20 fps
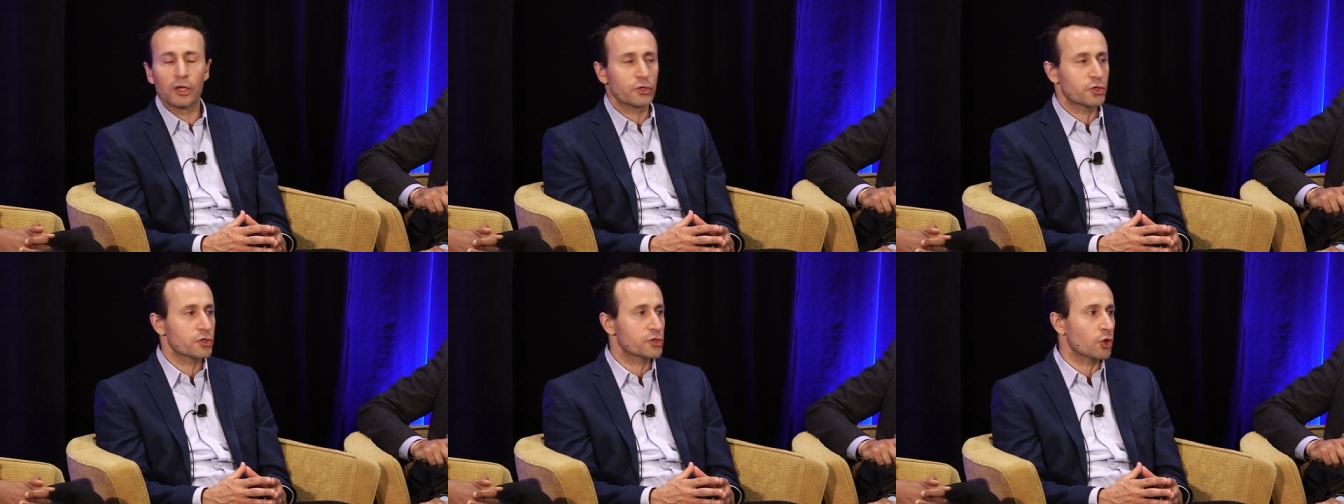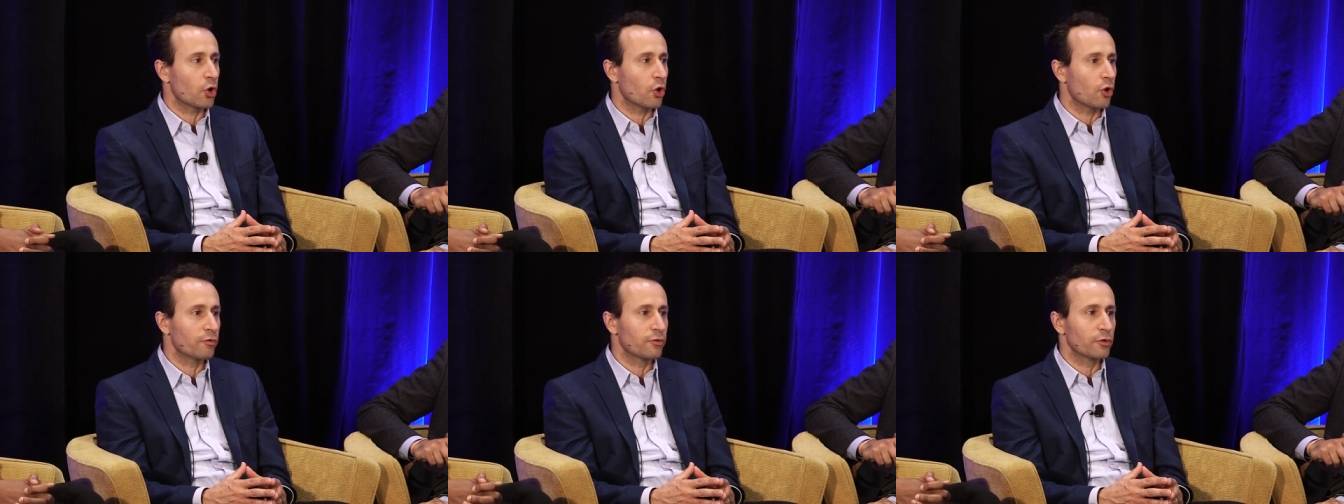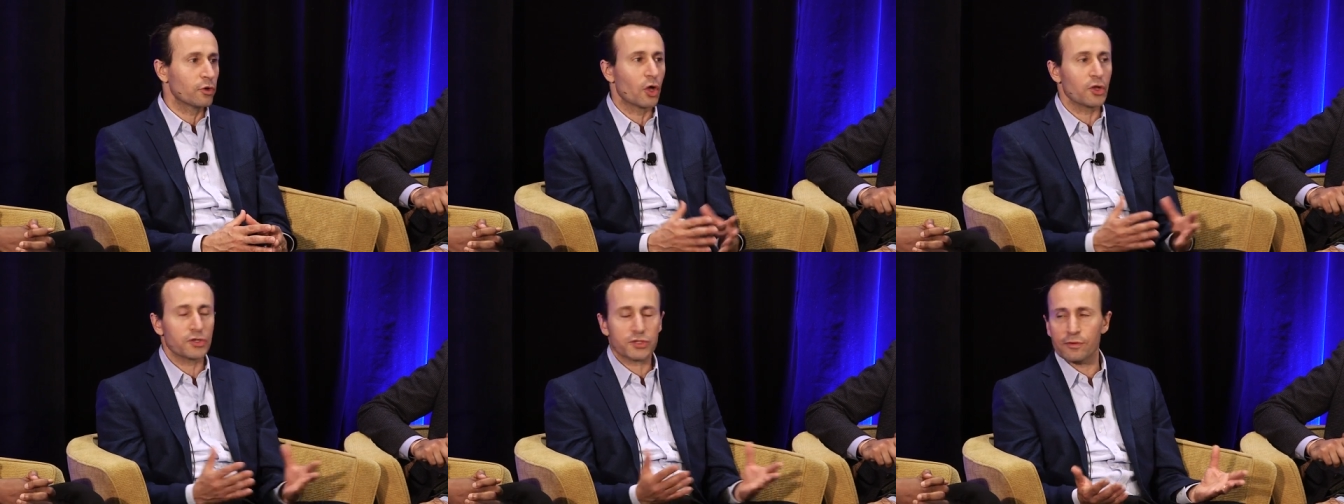to solve
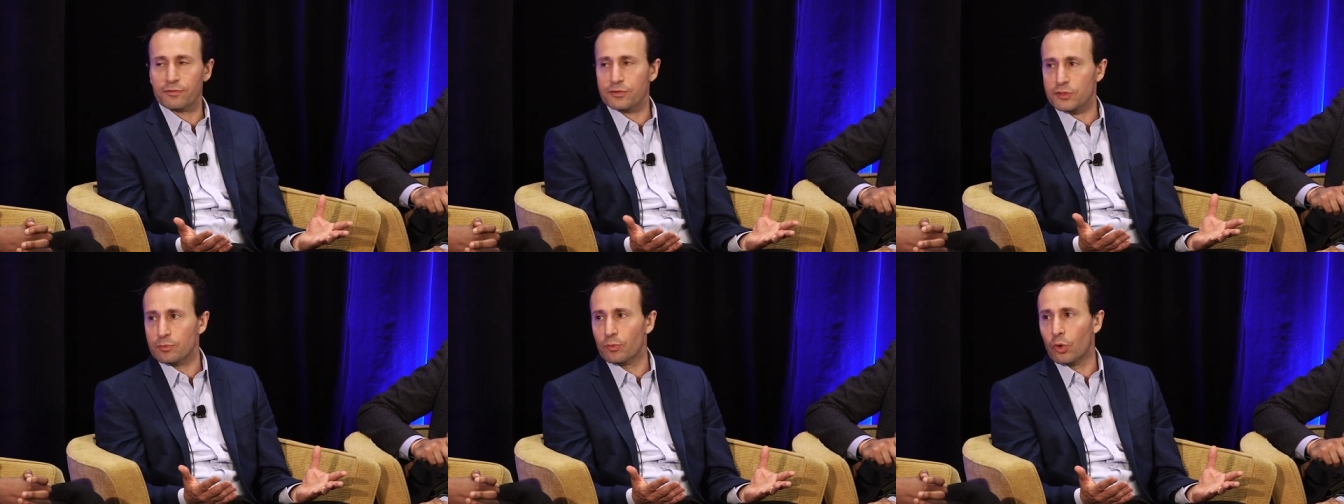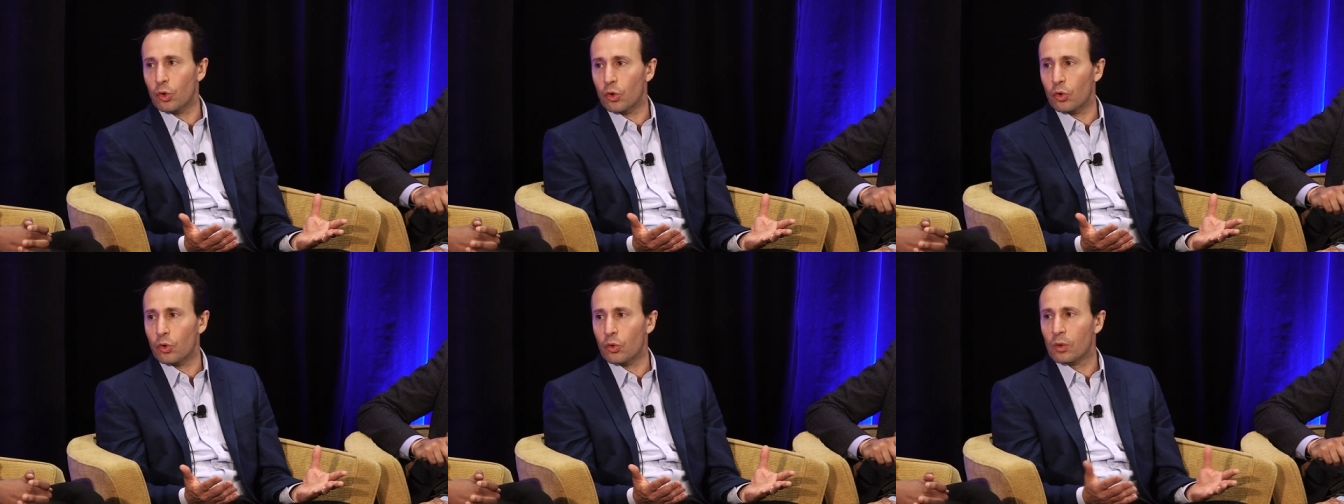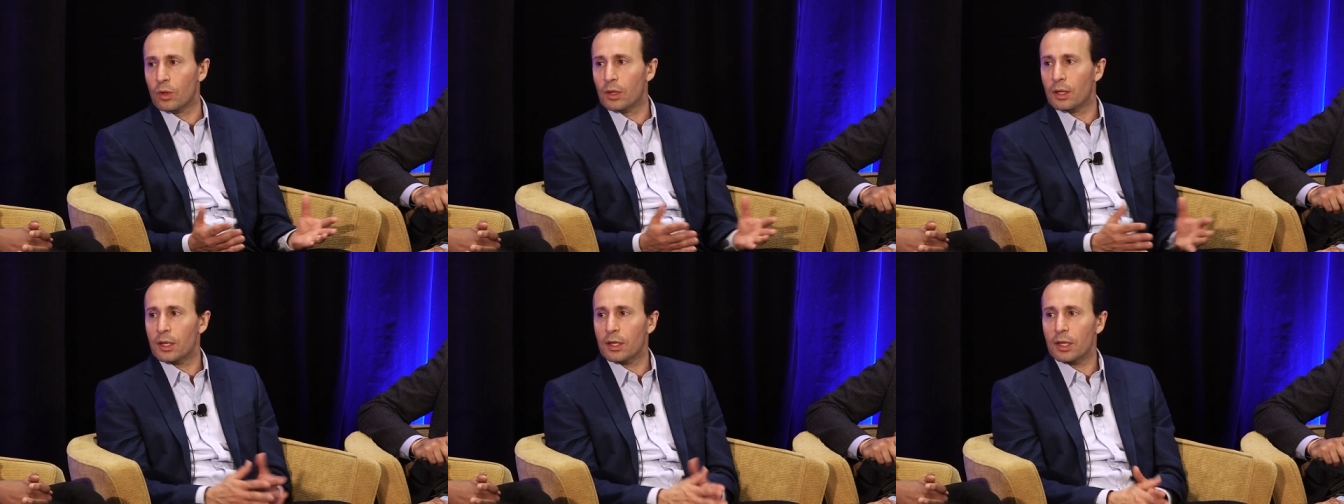lots of small
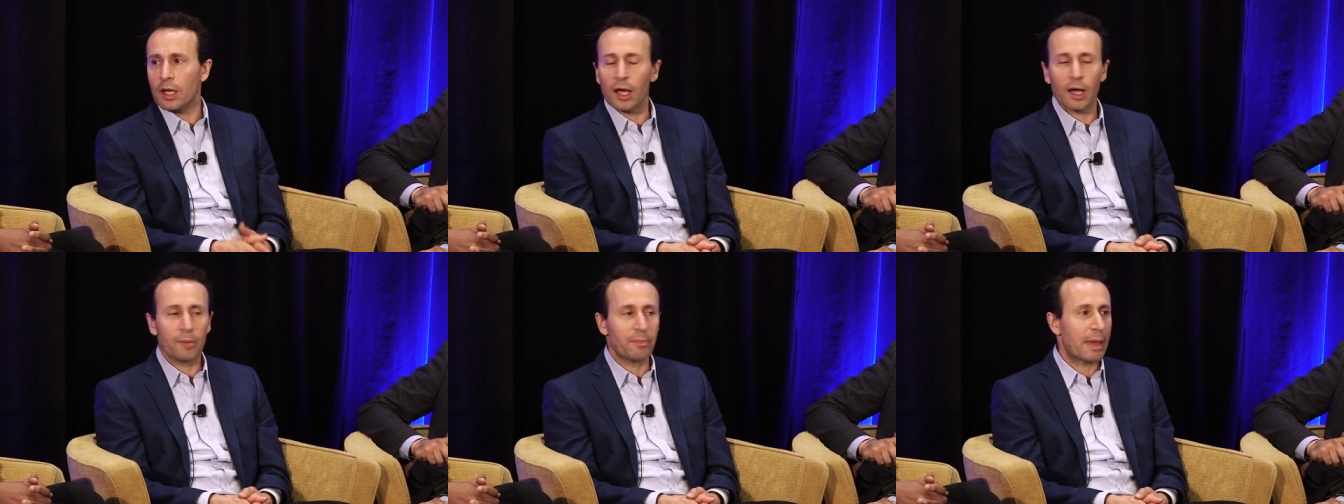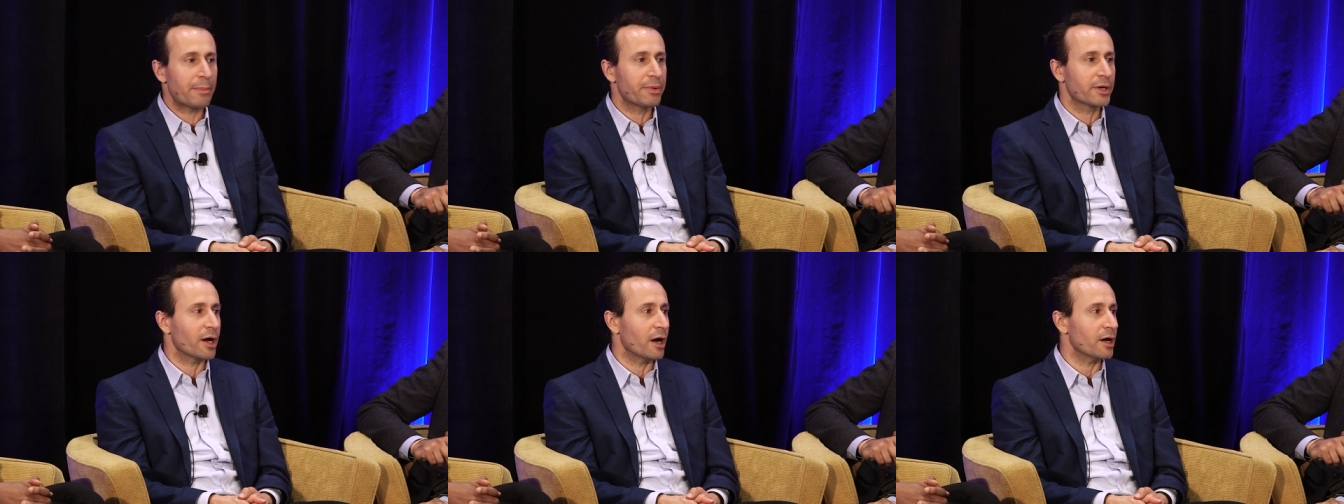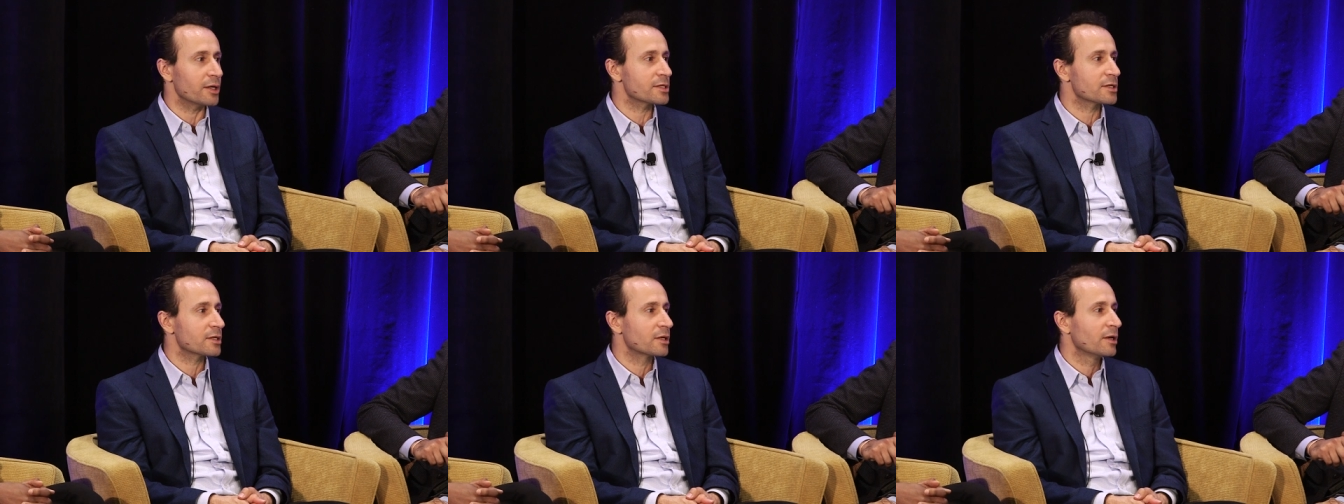uh, paper
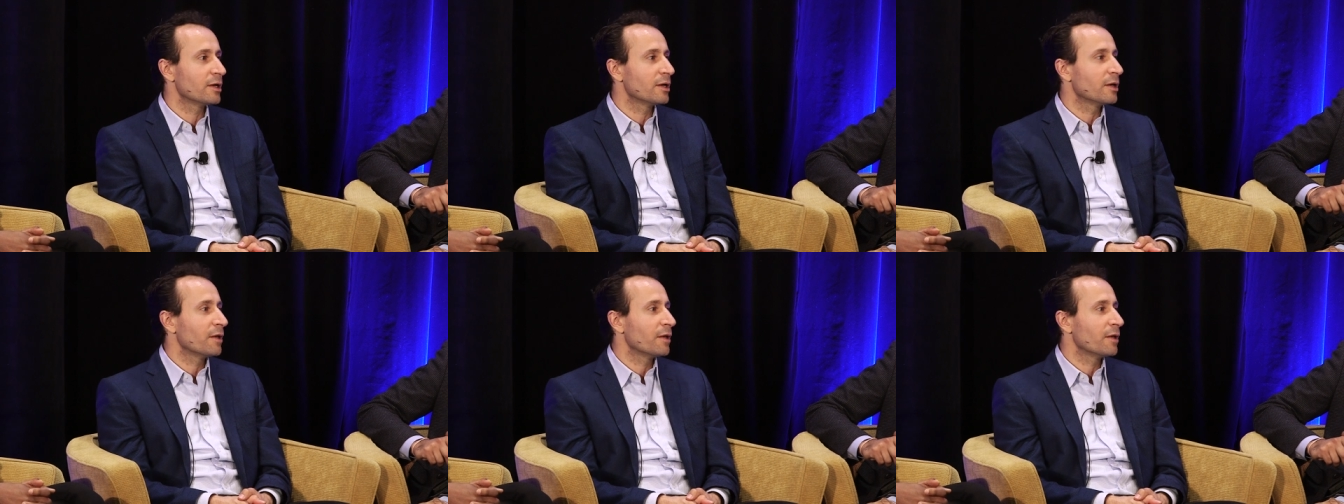cuts.